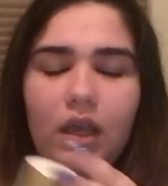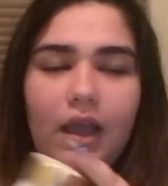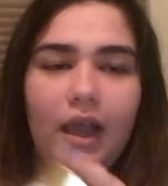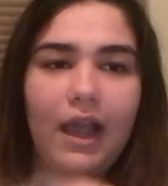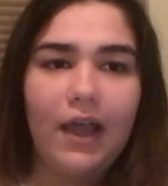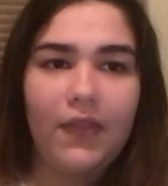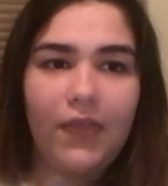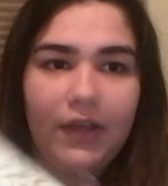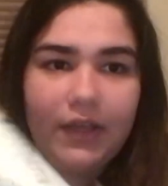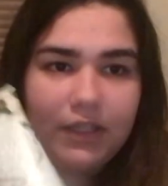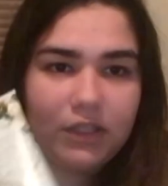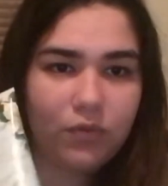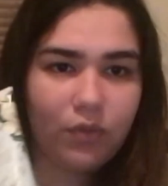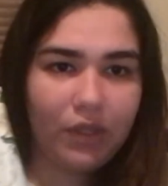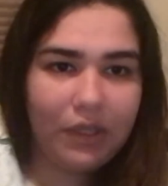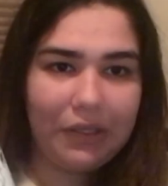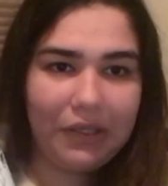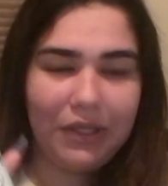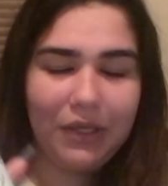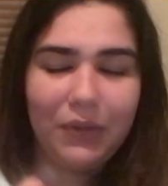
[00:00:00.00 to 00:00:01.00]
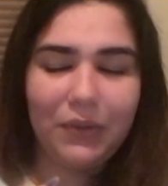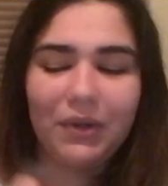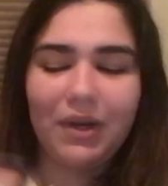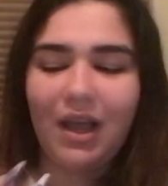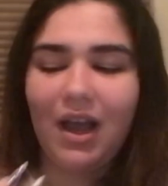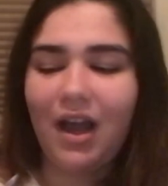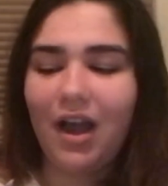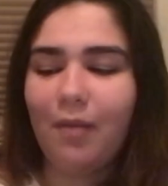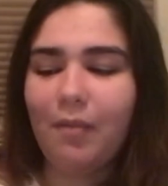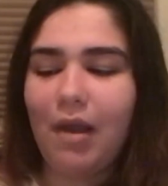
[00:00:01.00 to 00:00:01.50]
I think it's really cute.
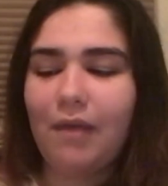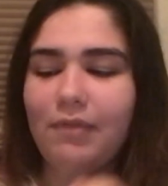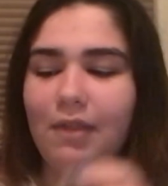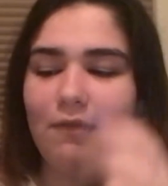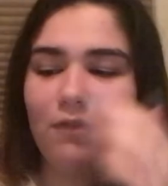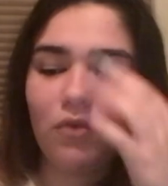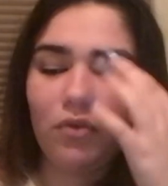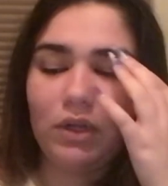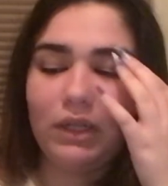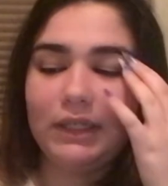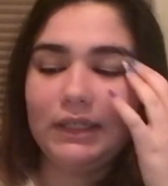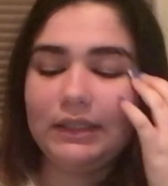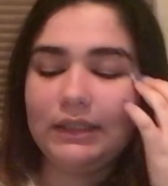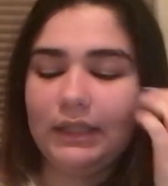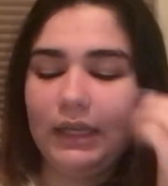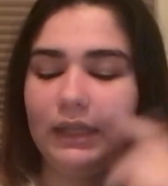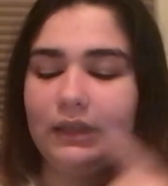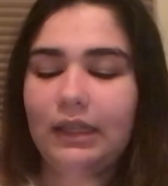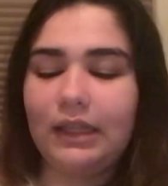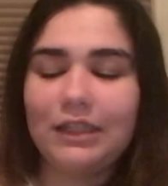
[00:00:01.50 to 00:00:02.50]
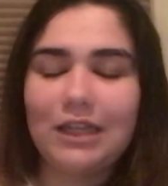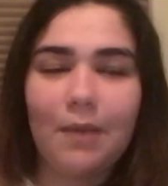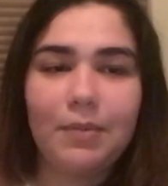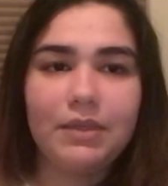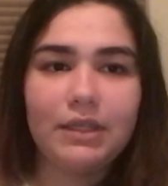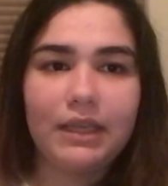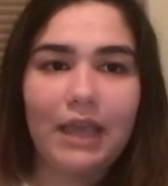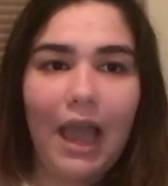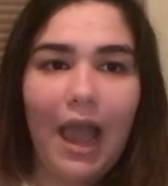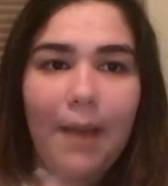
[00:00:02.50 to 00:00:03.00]
I've never really seen these types
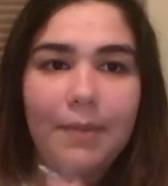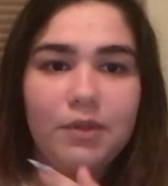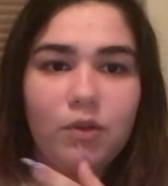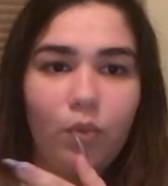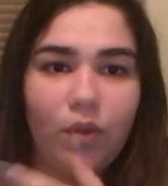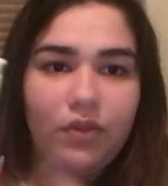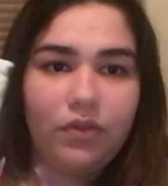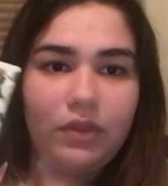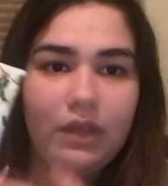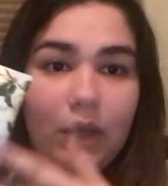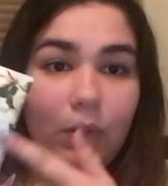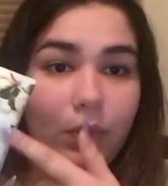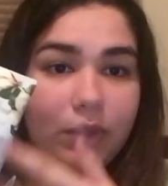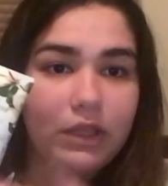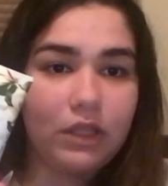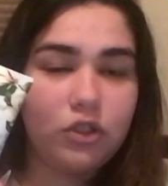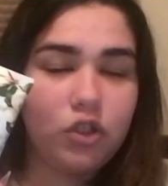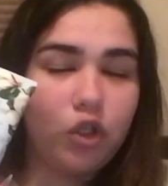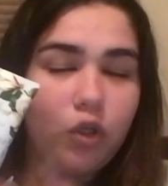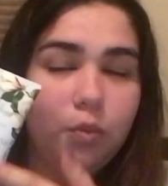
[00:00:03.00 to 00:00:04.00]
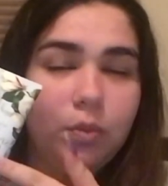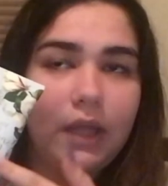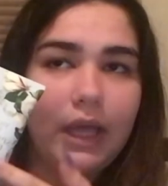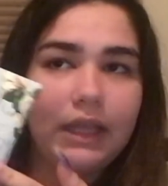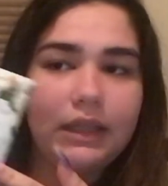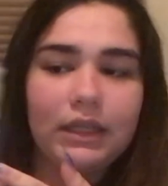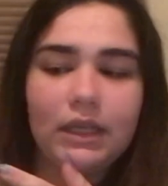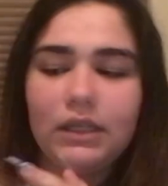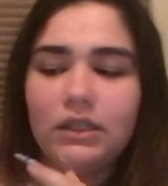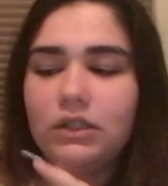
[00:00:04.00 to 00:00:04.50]
of caps with a tube
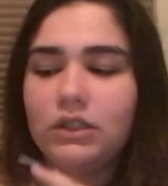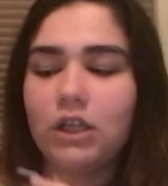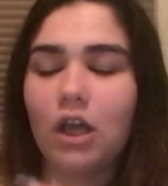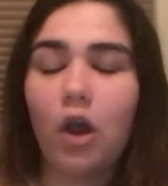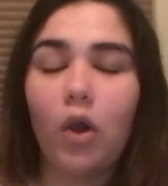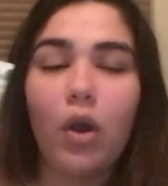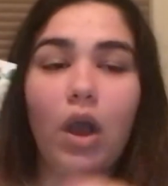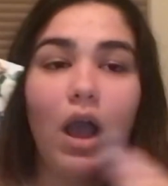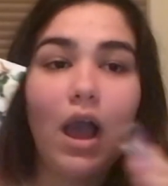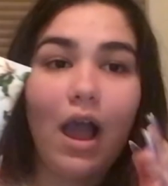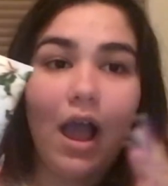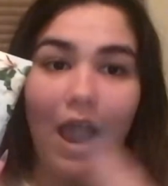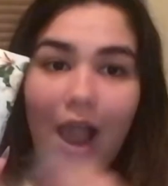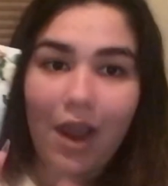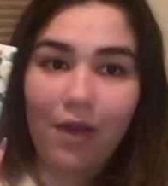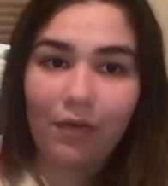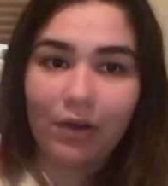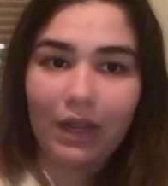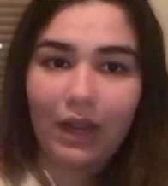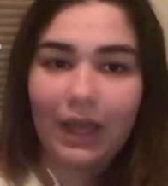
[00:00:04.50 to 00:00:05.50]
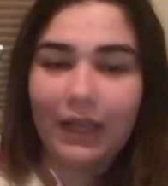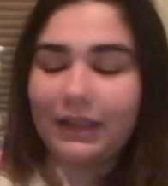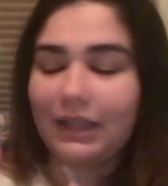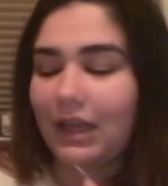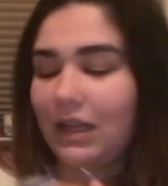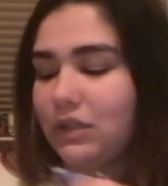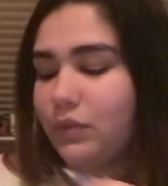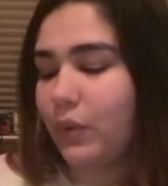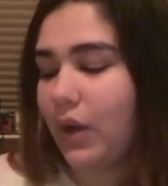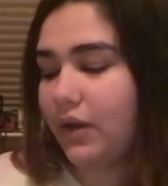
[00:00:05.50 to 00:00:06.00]
like this, so I really like that
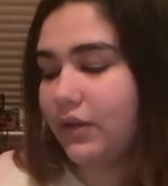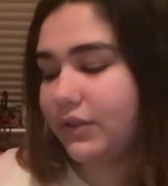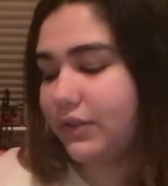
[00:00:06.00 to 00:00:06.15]
as well.